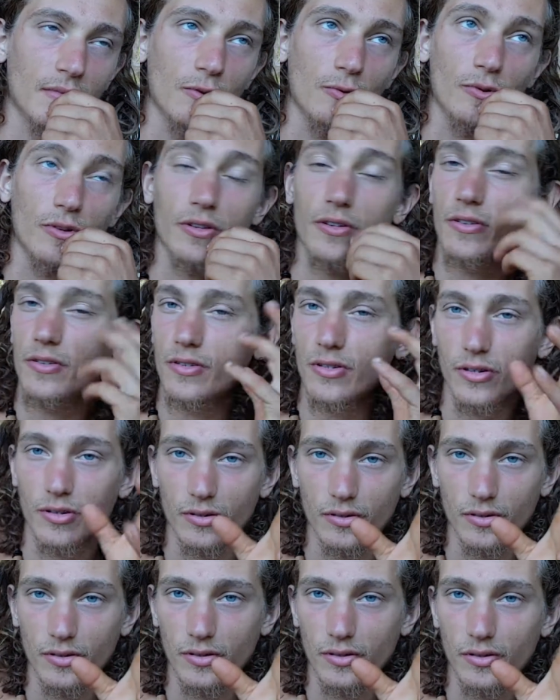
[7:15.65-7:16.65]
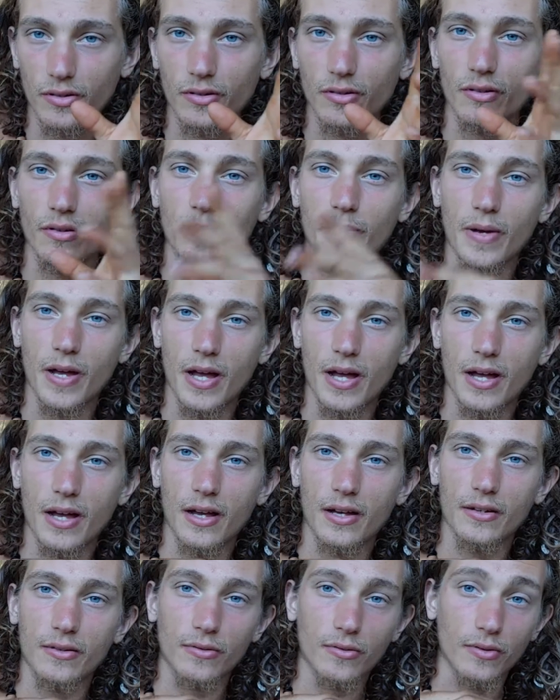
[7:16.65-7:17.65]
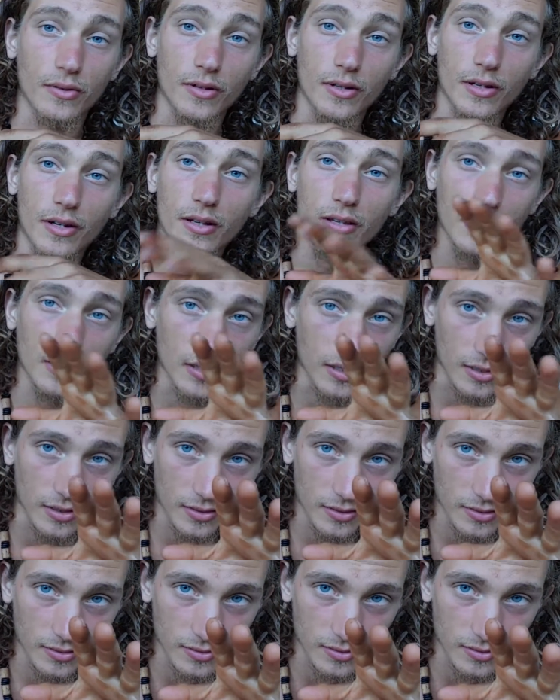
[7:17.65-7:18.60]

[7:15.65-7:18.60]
whether it's good or bad or nothing,